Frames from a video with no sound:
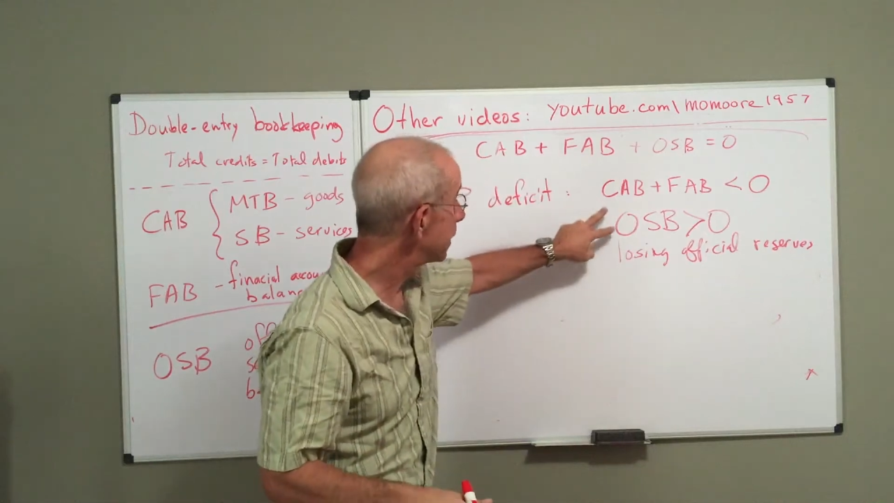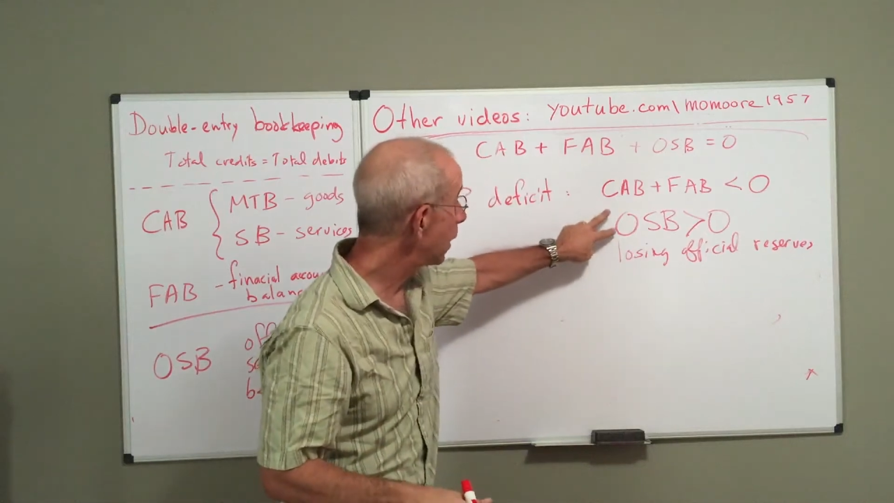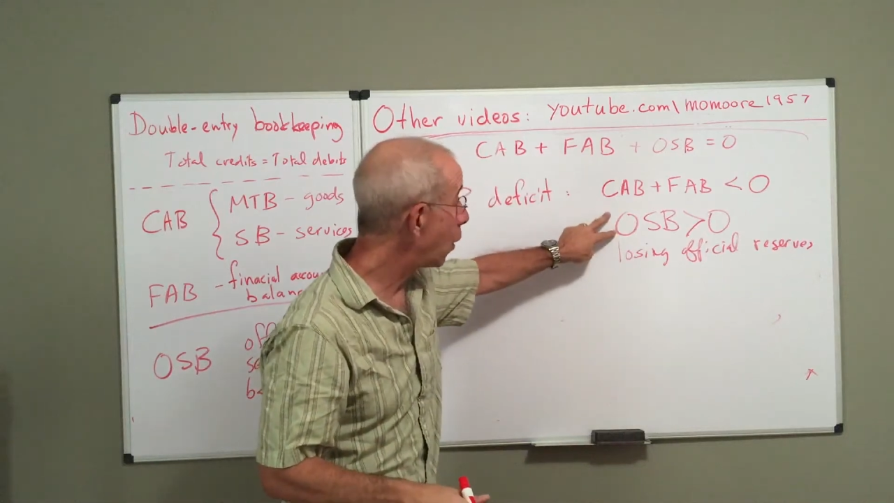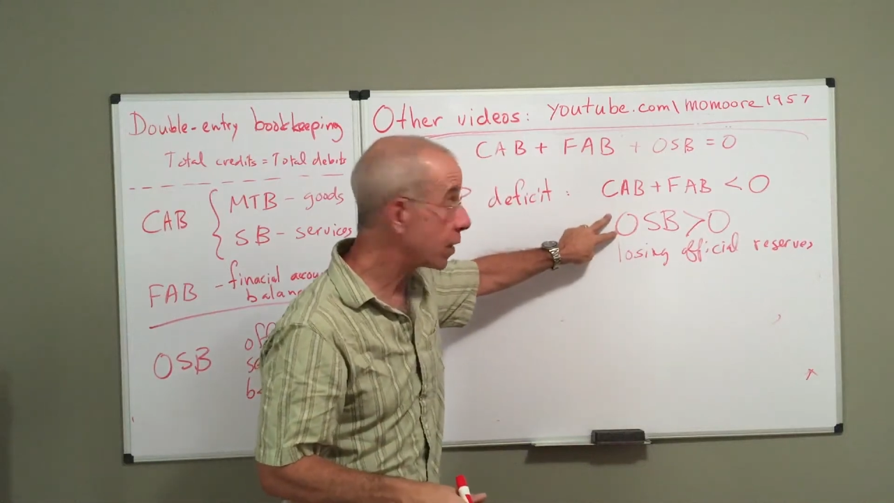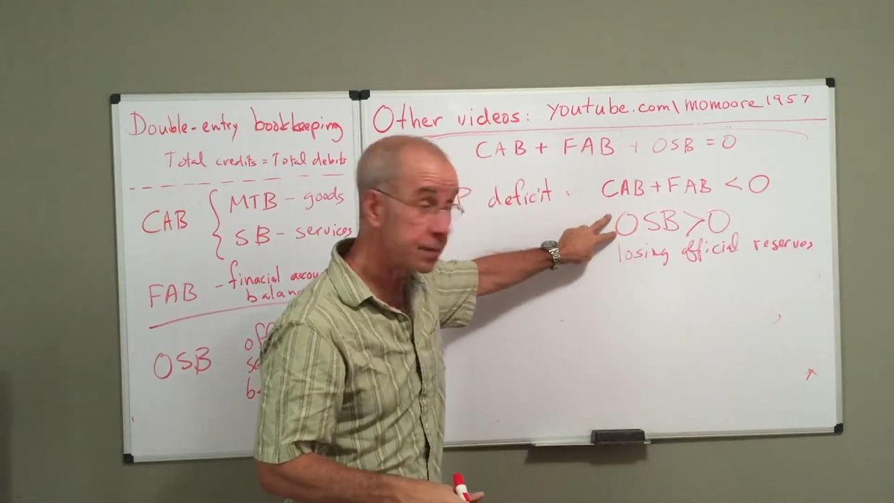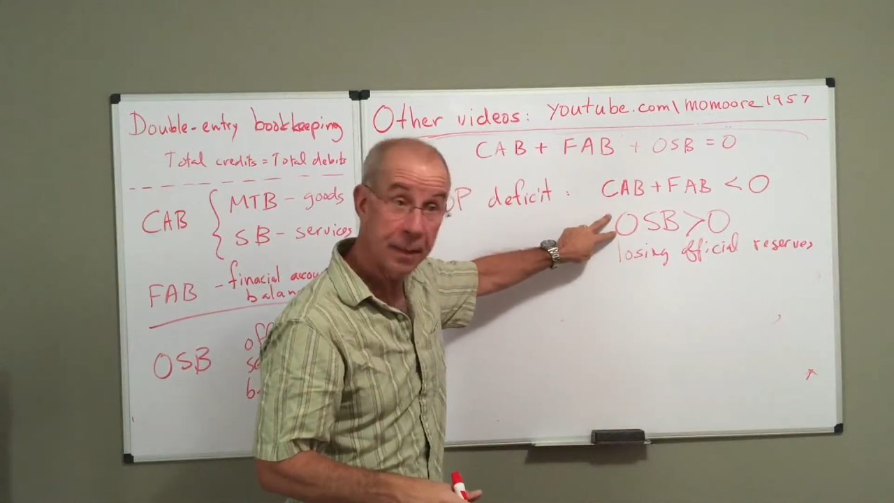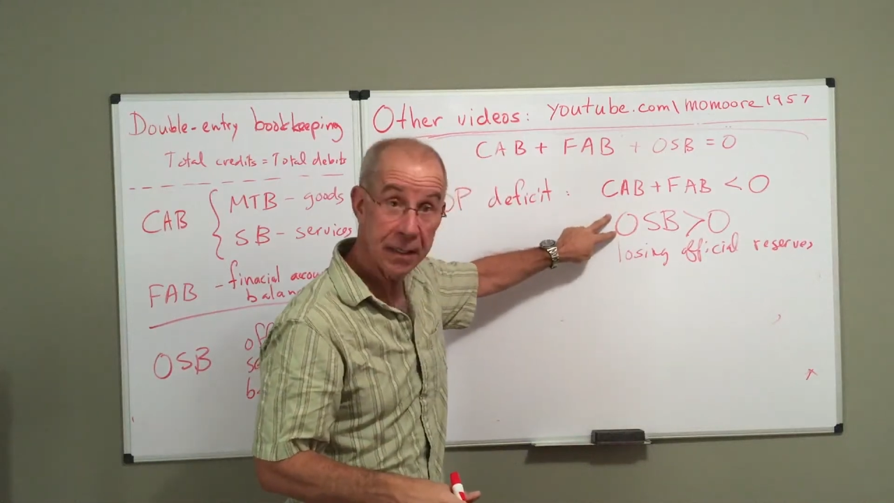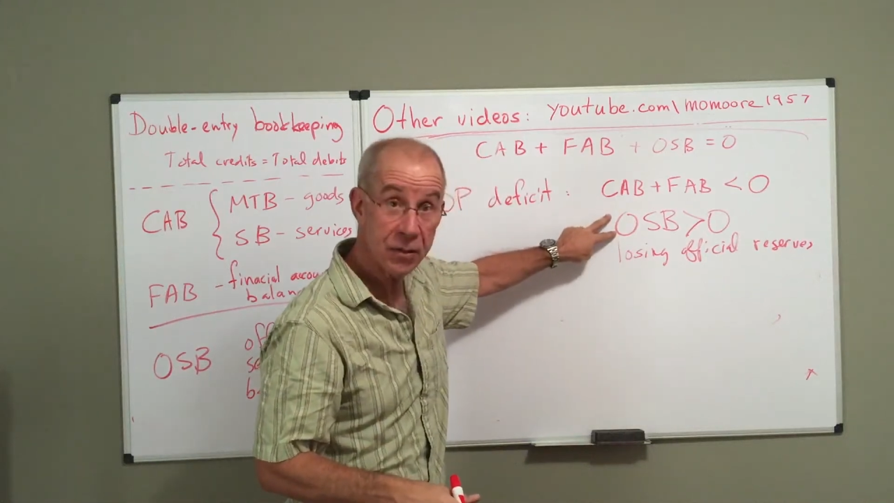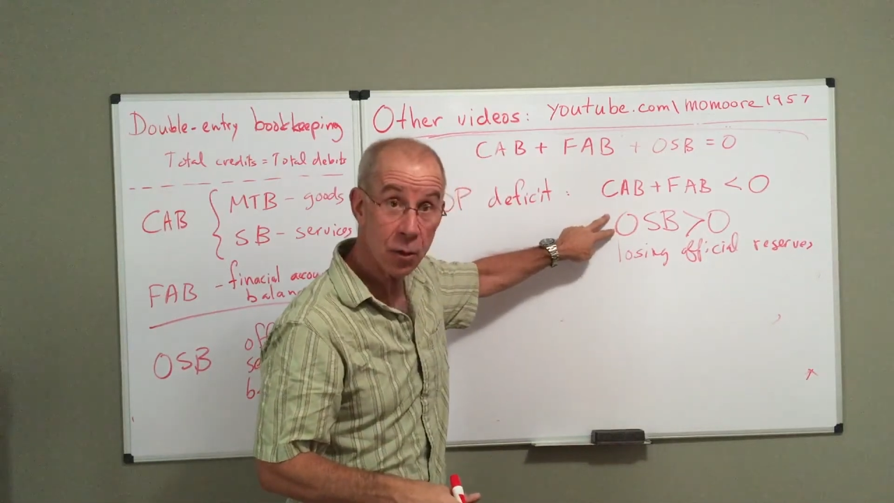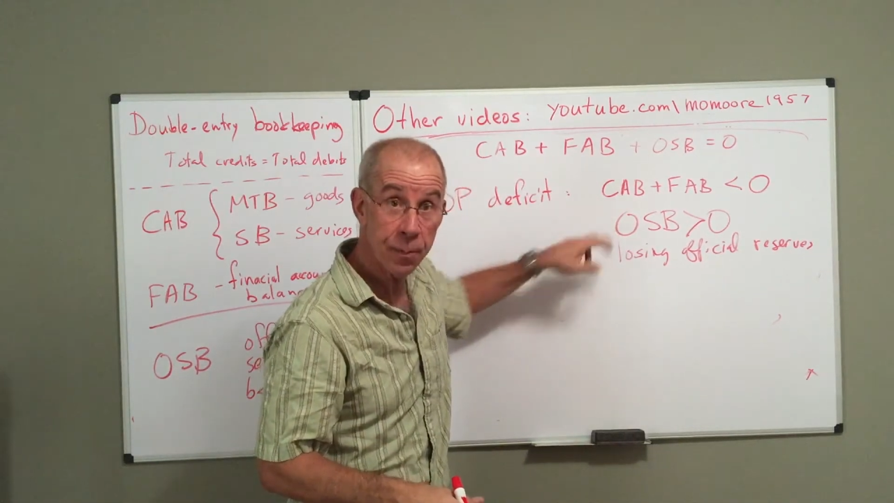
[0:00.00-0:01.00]
OSB
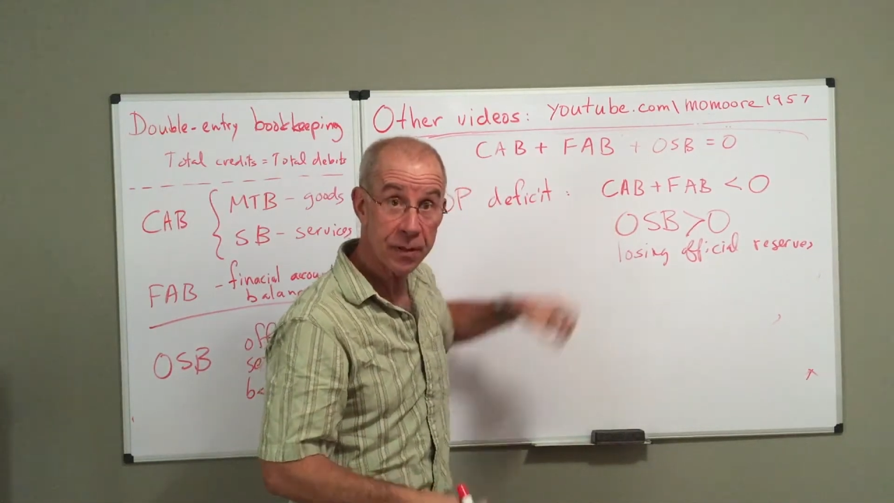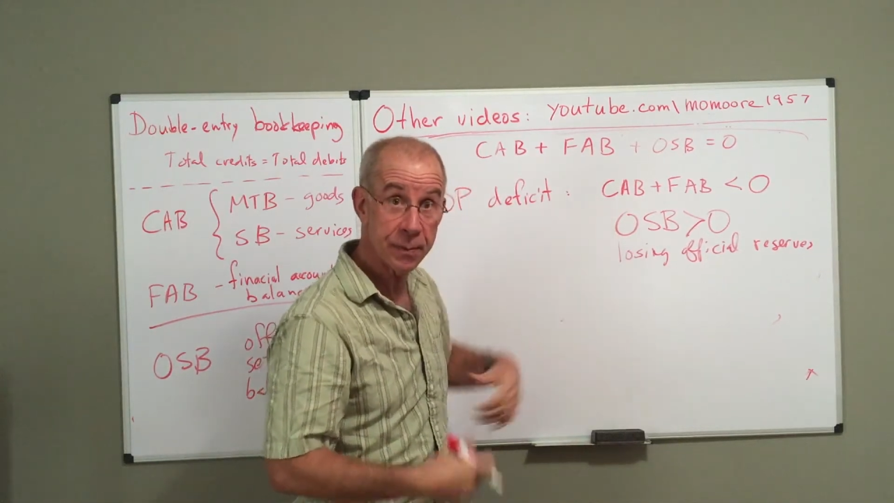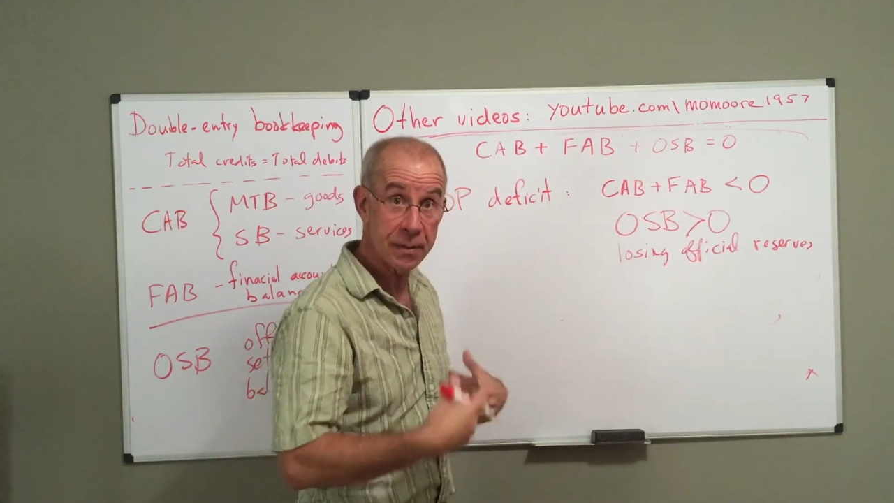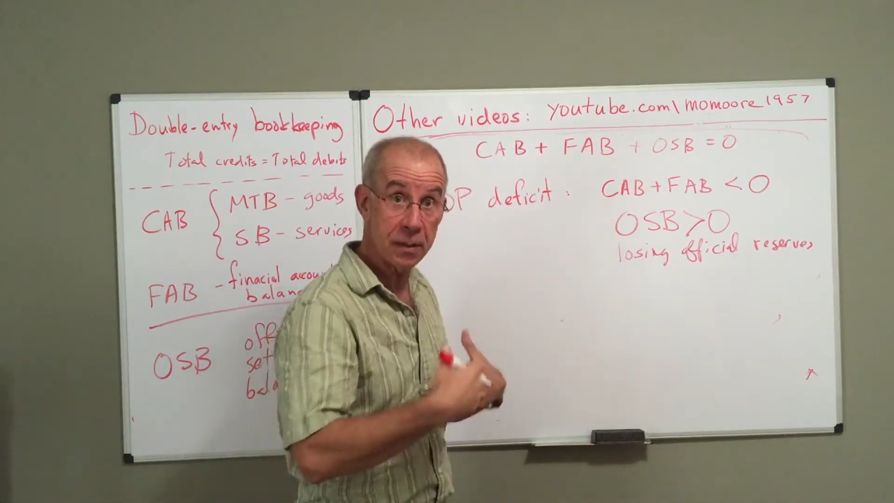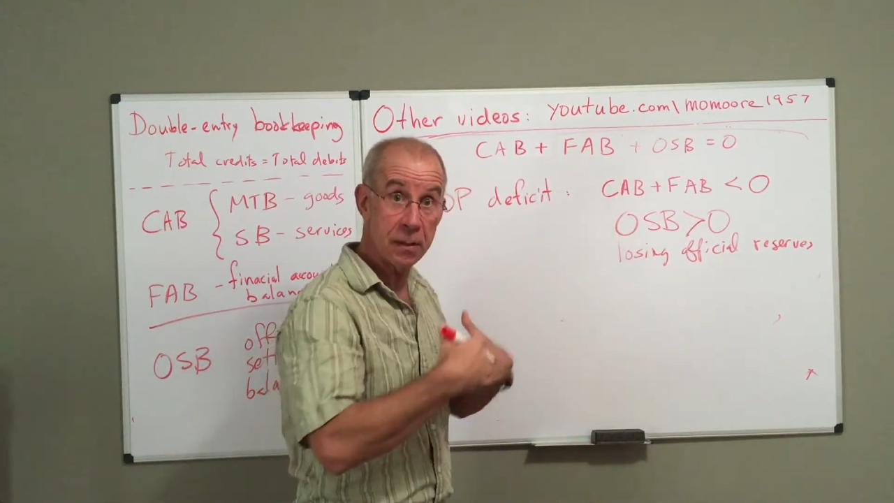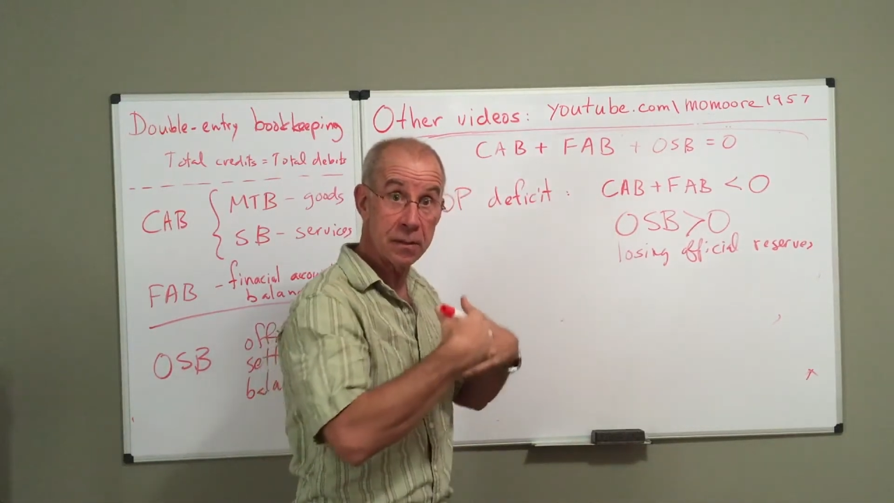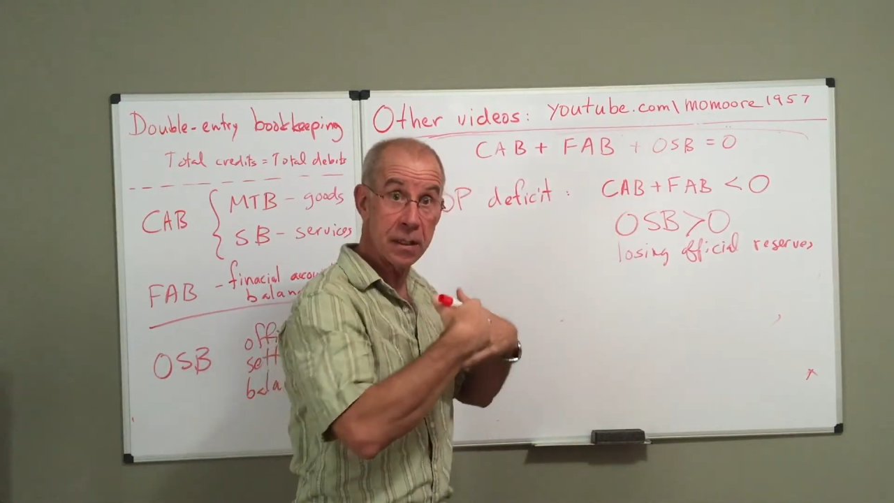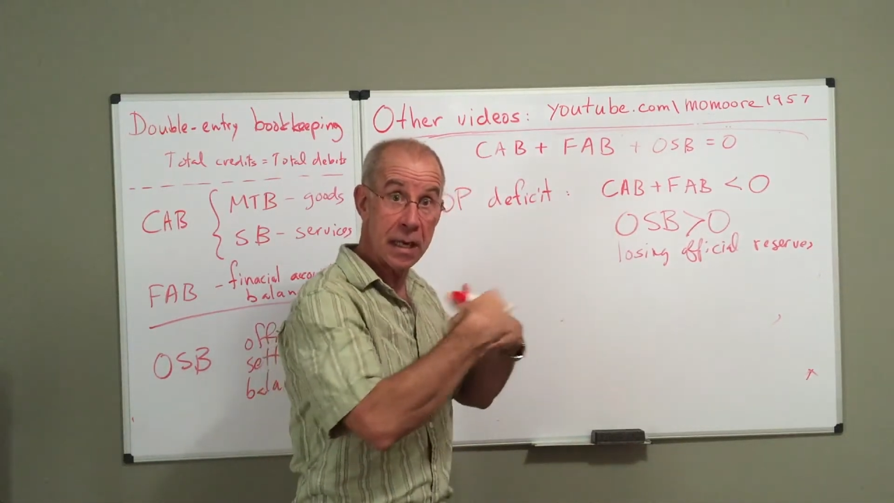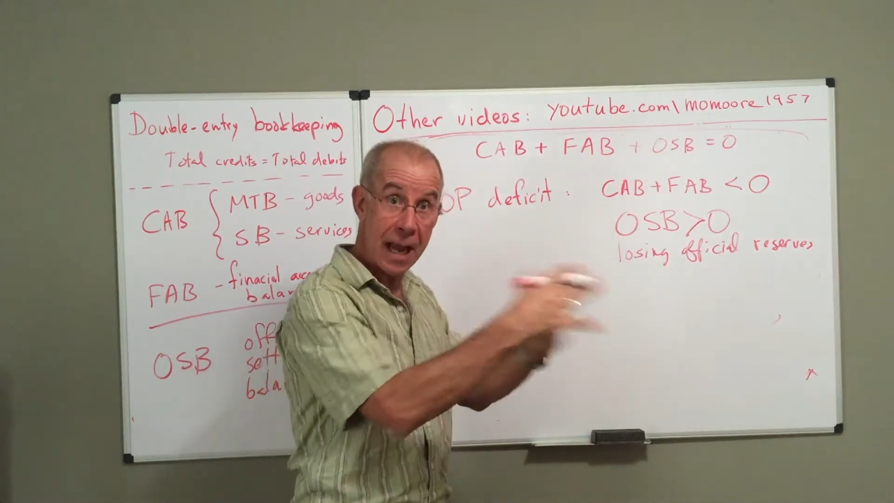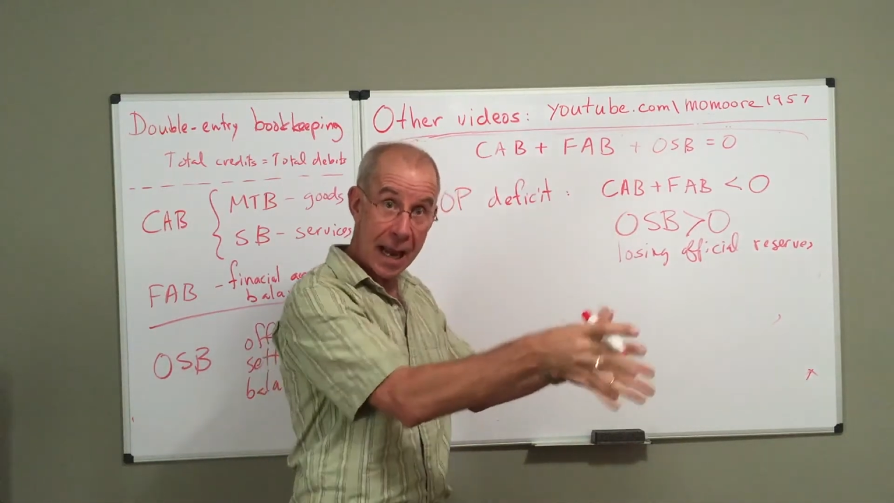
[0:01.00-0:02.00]
in surplus means that there's an